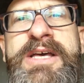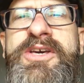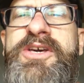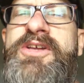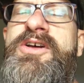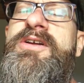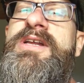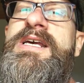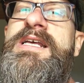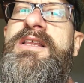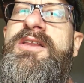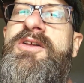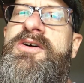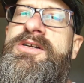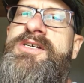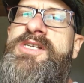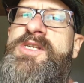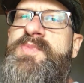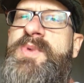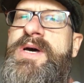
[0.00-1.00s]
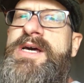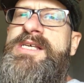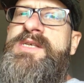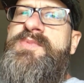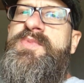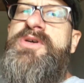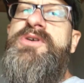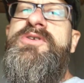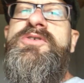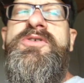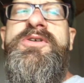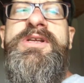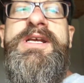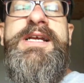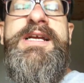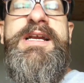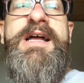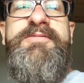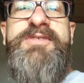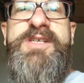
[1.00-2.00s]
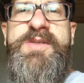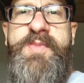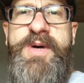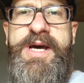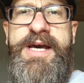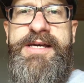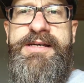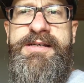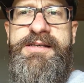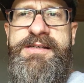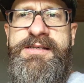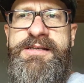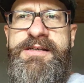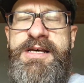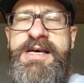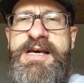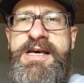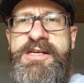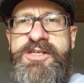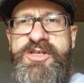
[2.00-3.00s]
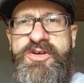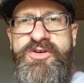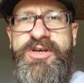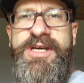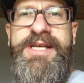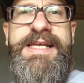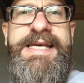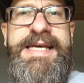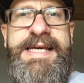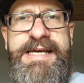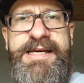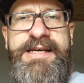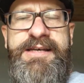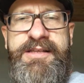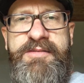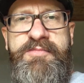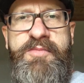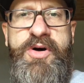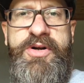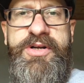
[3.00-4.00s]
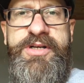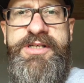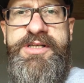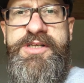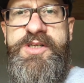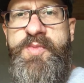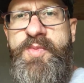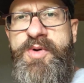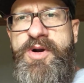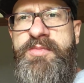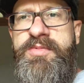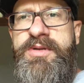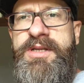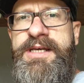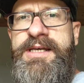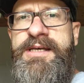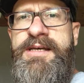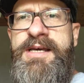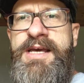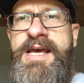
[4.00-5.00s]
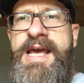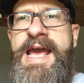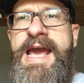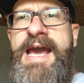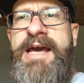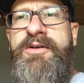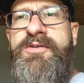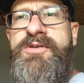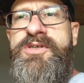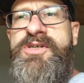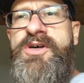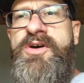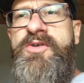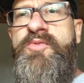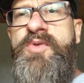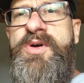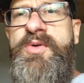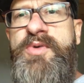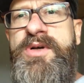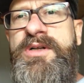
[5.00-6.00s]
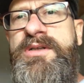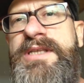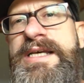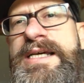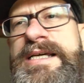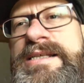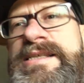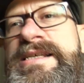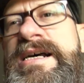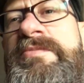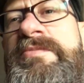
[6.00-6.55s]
You don't need a lot of space, but you do need enough space so you can hear the monitors properly. And also, we will need